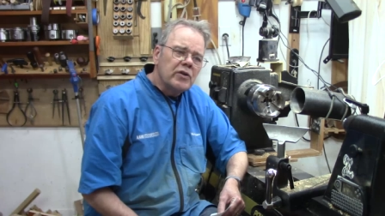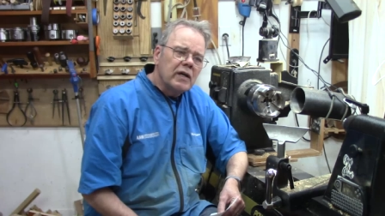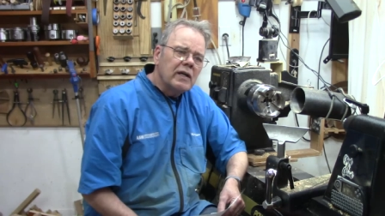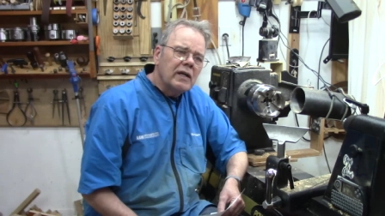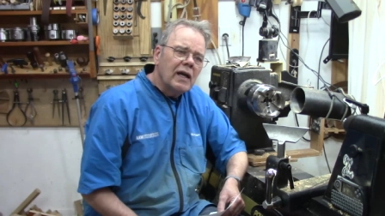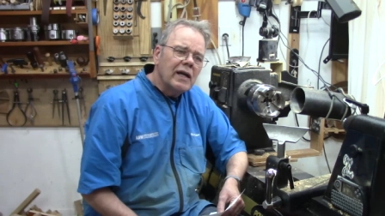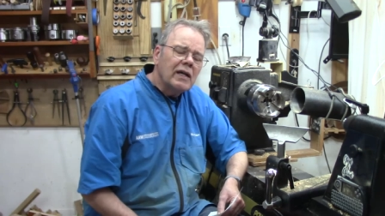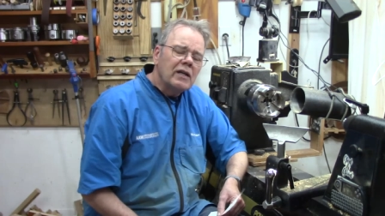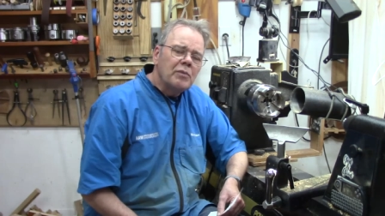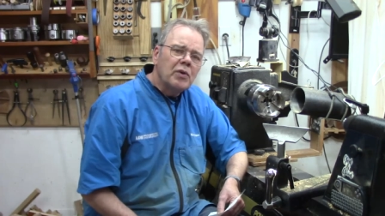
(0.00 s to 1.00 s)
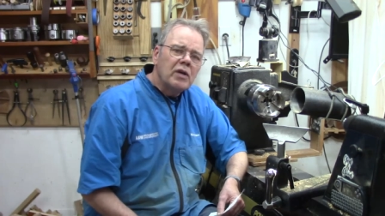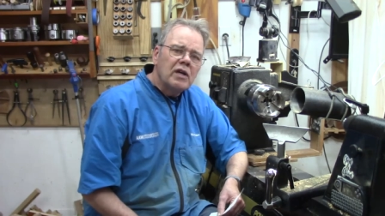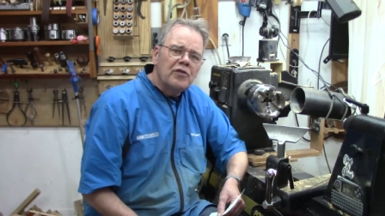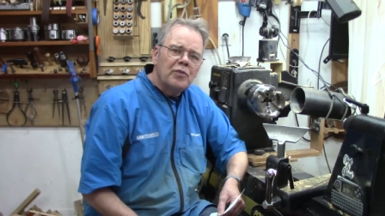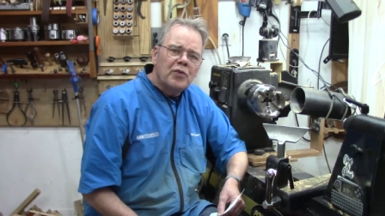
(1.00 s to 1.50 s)
you're unlikely to put
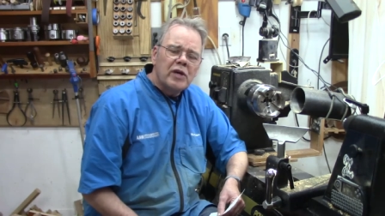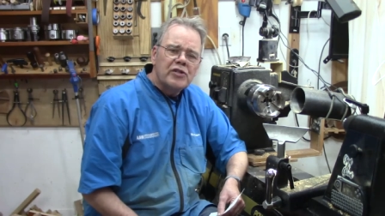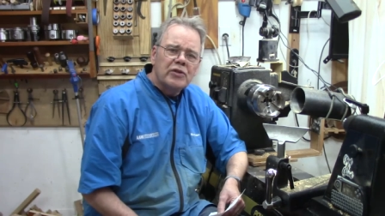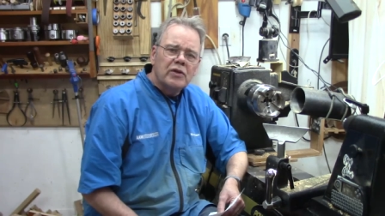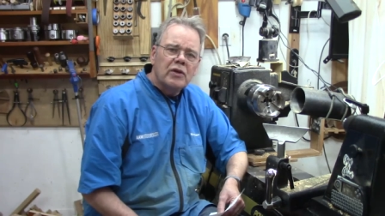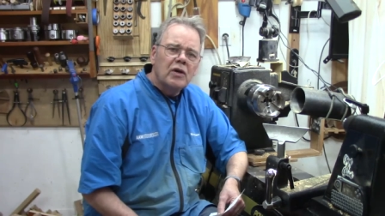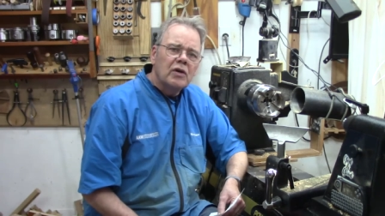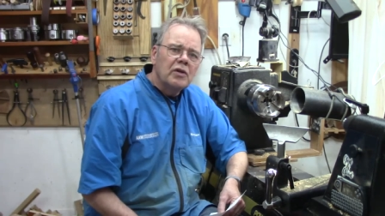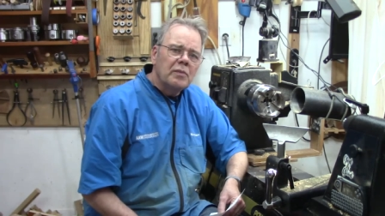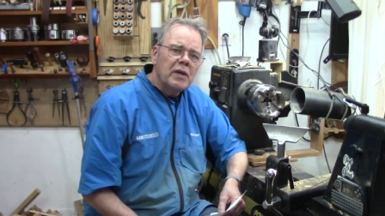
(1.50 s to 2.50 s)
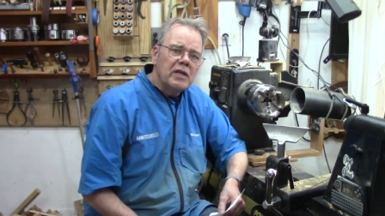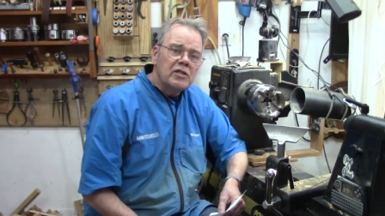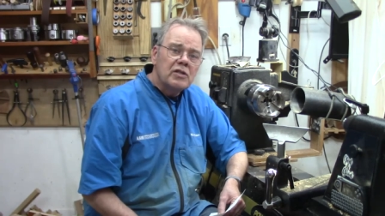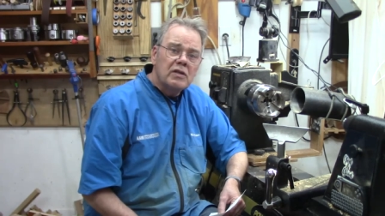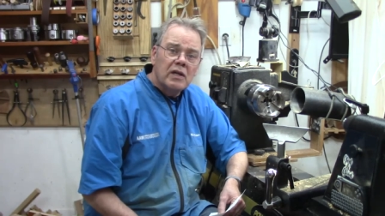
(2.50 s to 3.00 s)
enough pressure on the
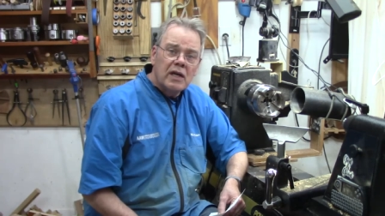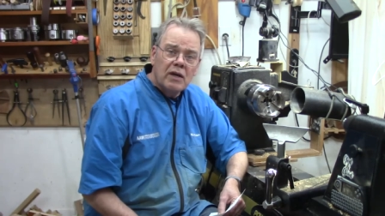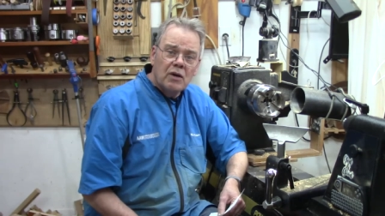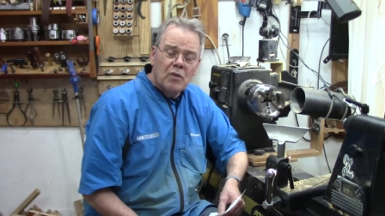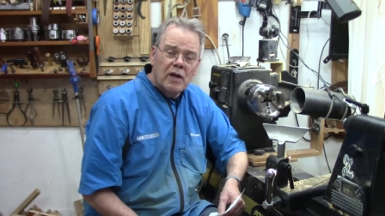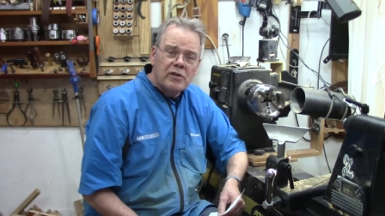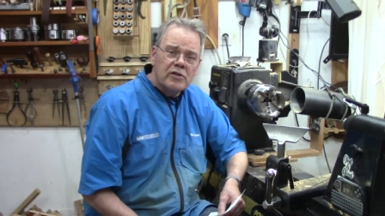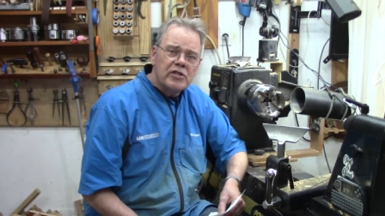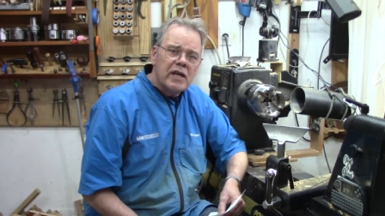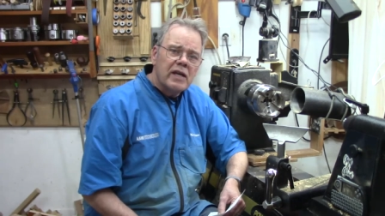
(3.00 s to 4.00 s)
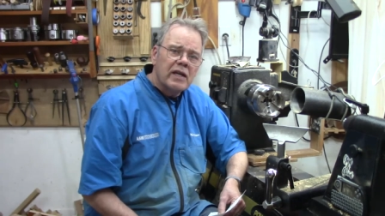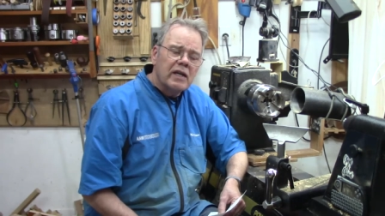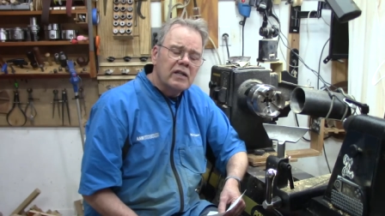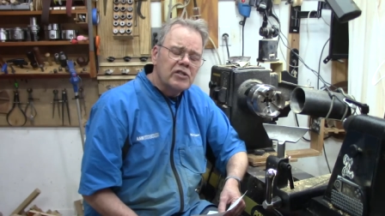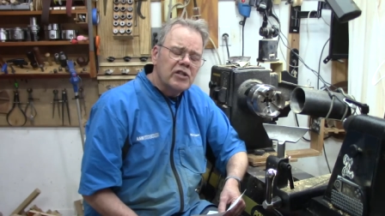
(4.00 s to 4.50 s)
piece uh, while you're sanding
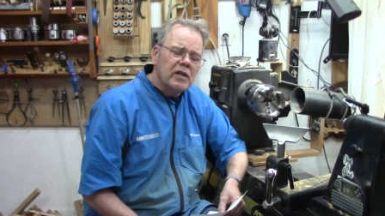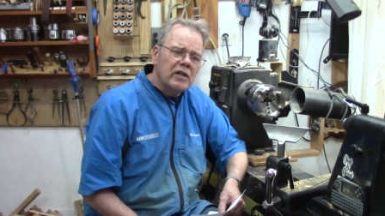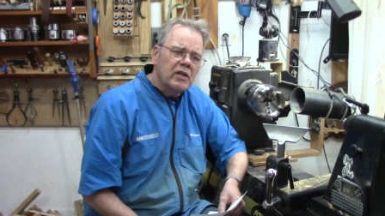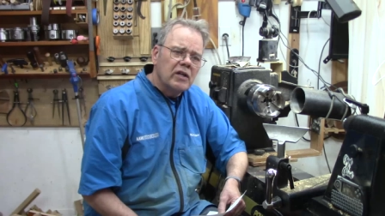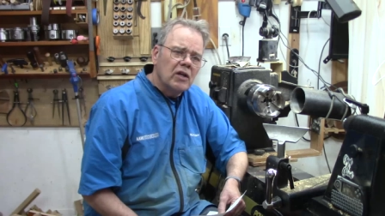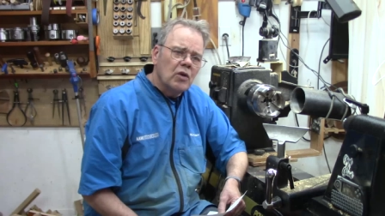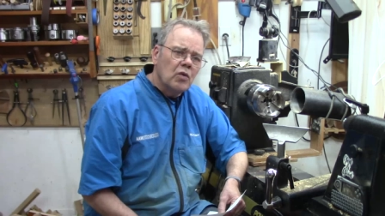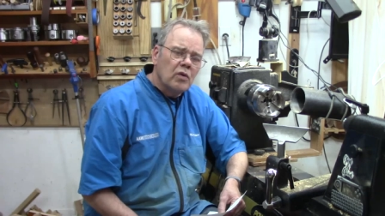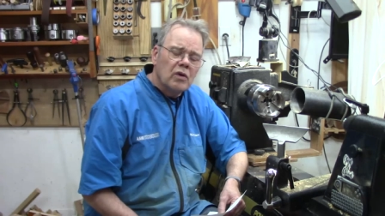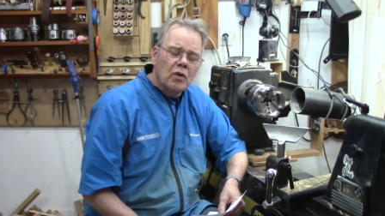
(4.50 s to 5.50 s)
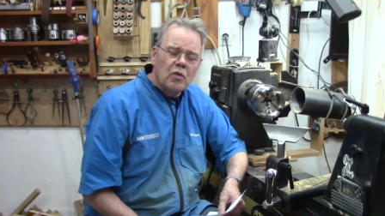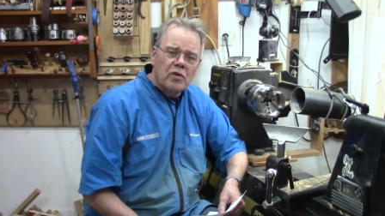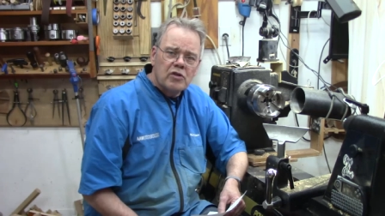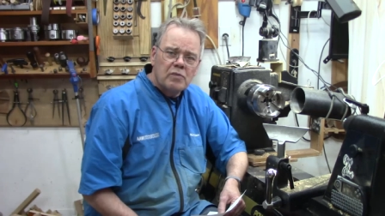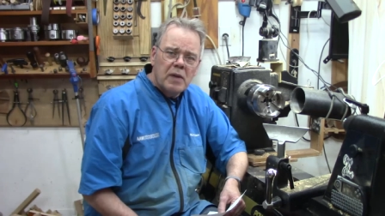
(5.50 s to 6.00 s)
because generally you can lower lower
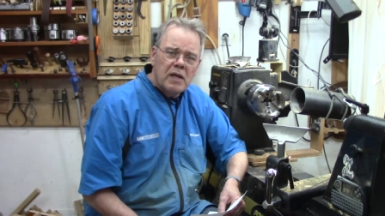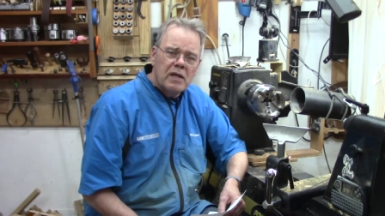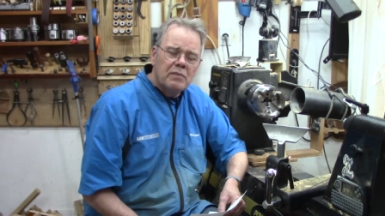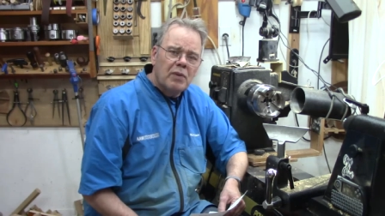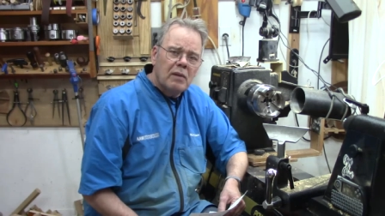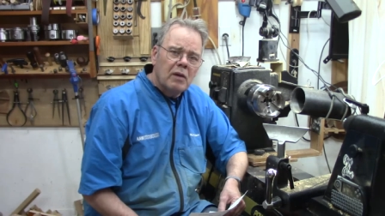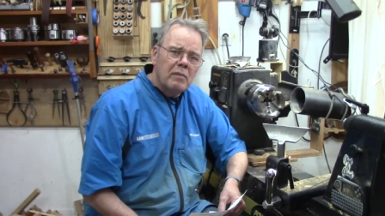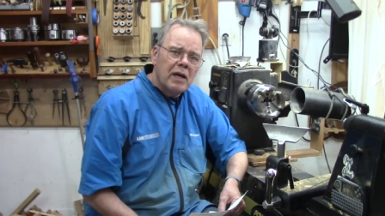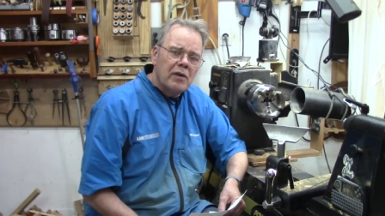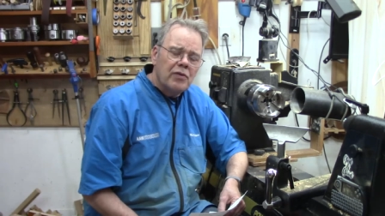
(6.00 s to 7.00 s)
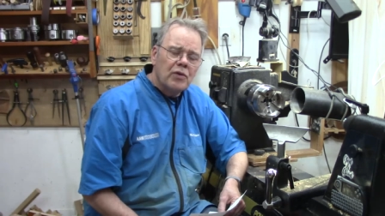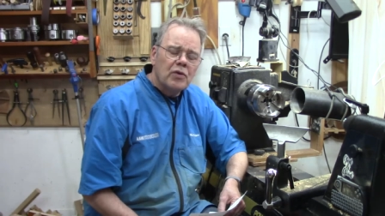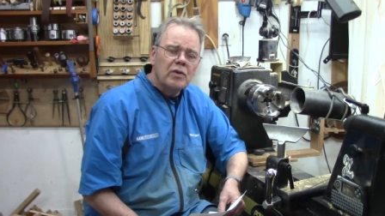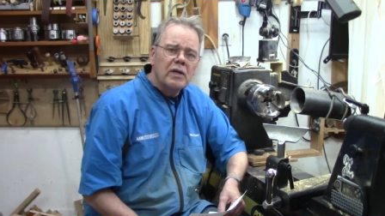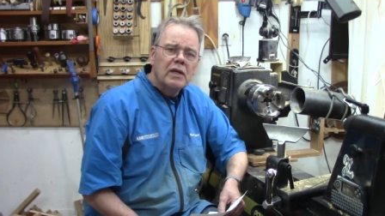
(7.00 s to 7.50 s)
the speed probably about a
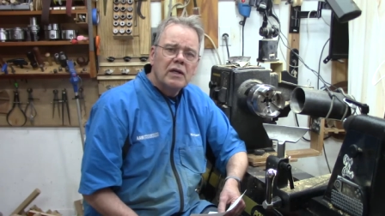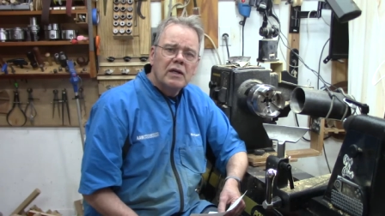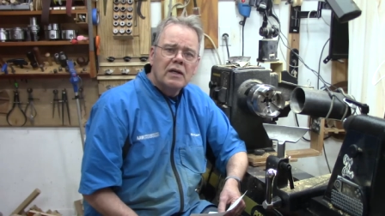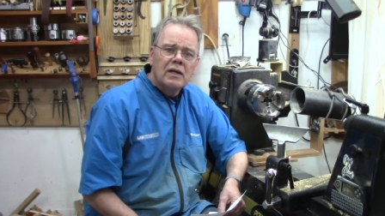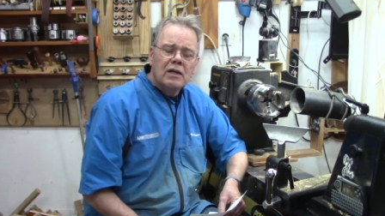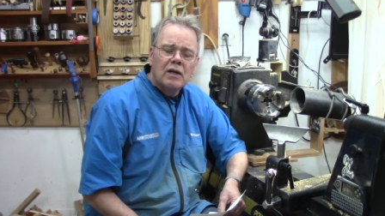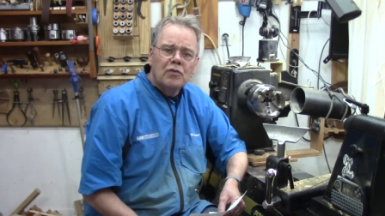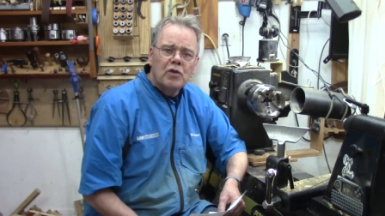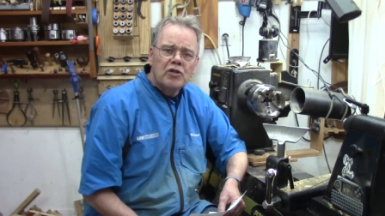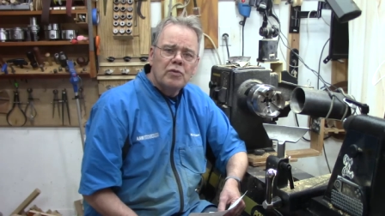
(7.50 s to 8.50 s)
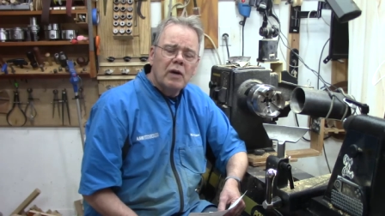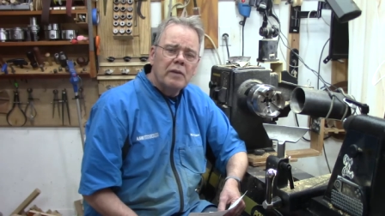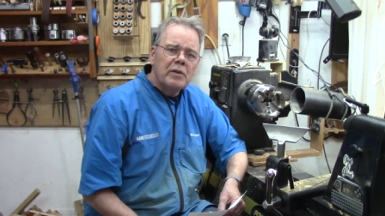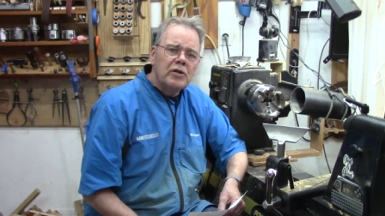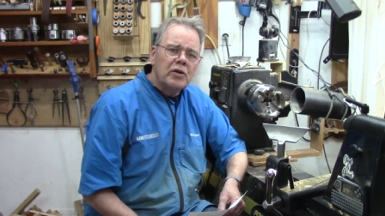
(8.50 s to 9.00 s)
third uh, of what you
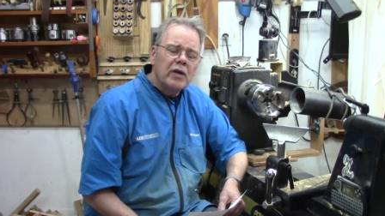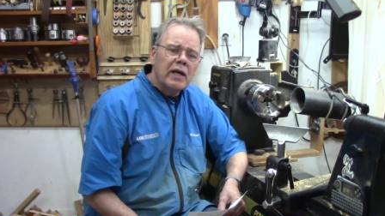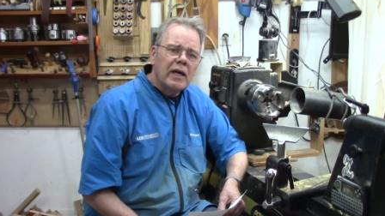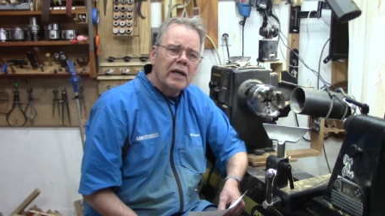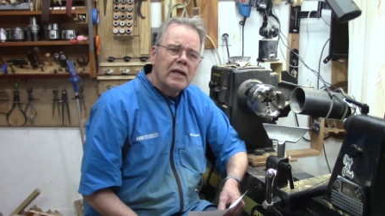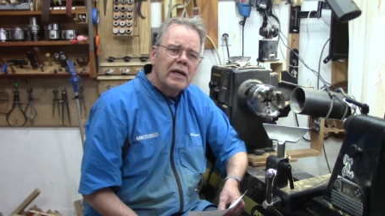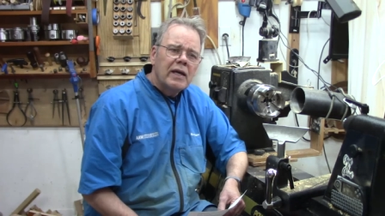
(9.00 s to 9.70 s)
might be turning at.